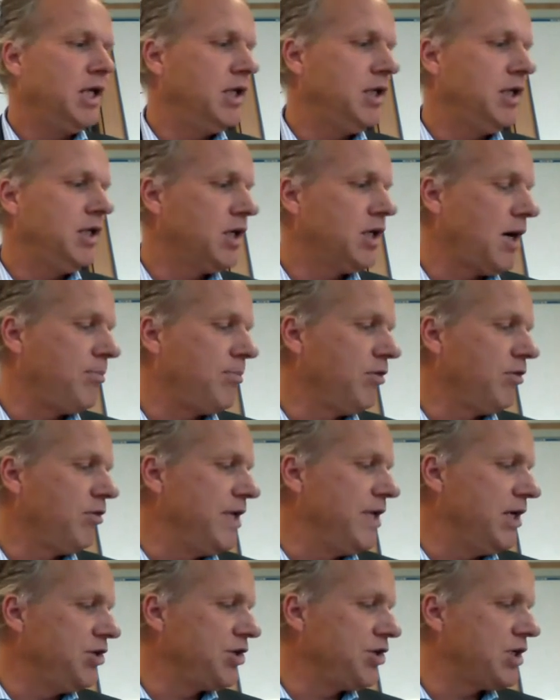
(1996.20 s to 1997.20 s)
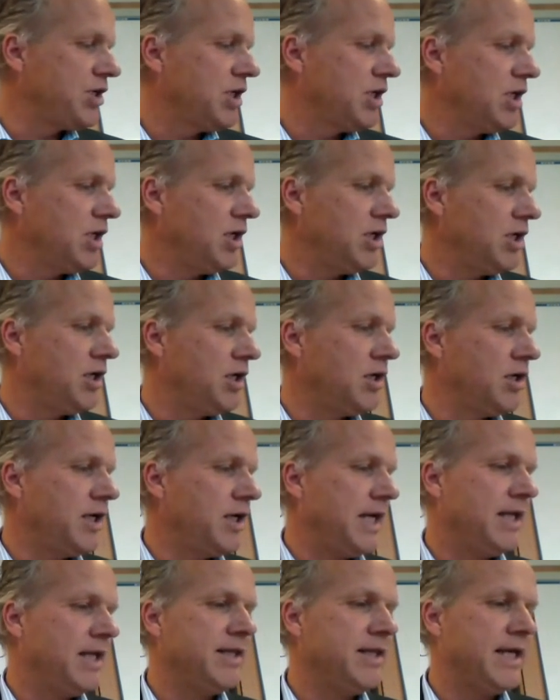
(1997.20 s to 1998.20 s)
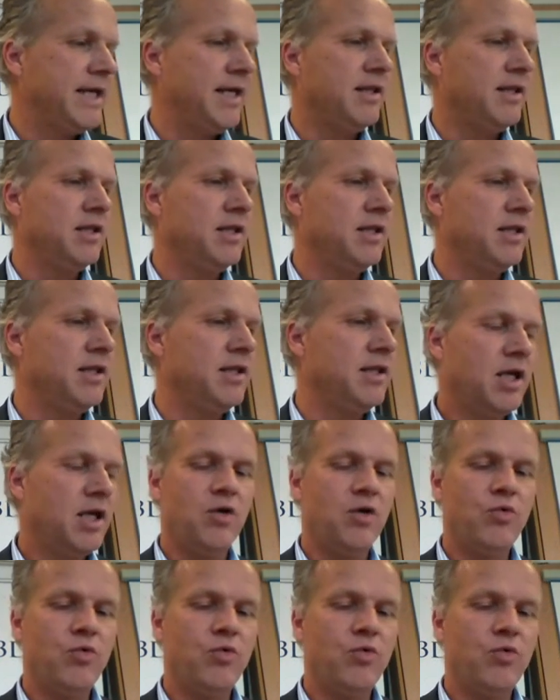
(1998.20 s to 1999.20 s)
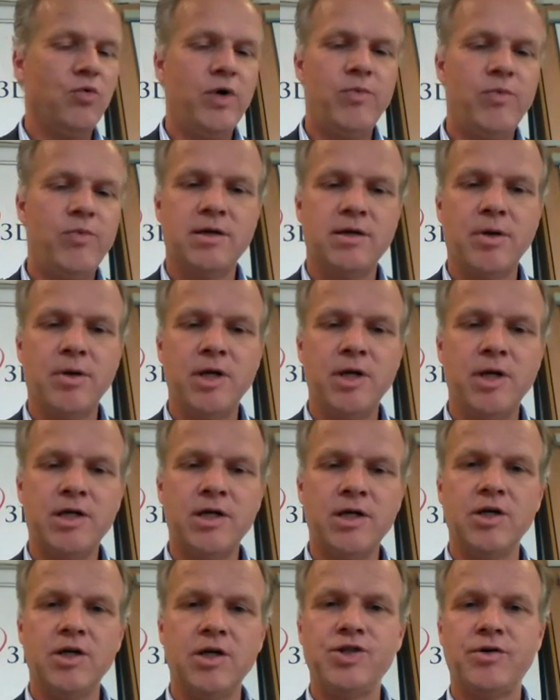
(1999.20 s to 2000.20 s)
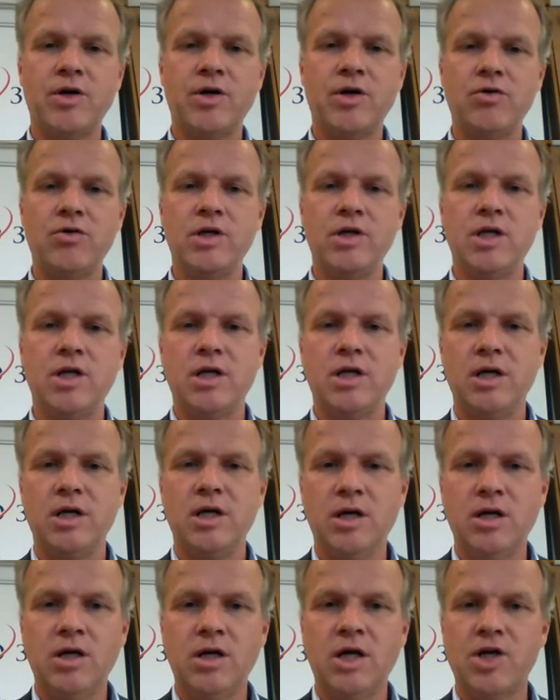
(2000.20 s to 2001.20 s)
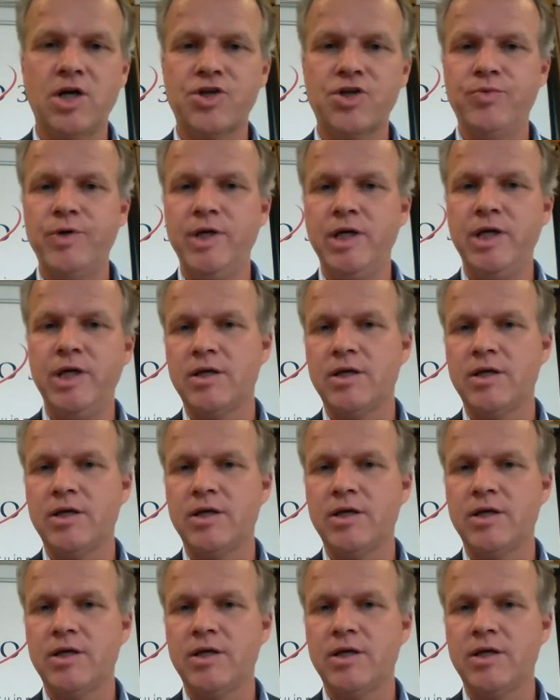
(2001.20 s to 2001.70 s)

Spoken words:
couple of days. And then we went public, Jeroen, last week.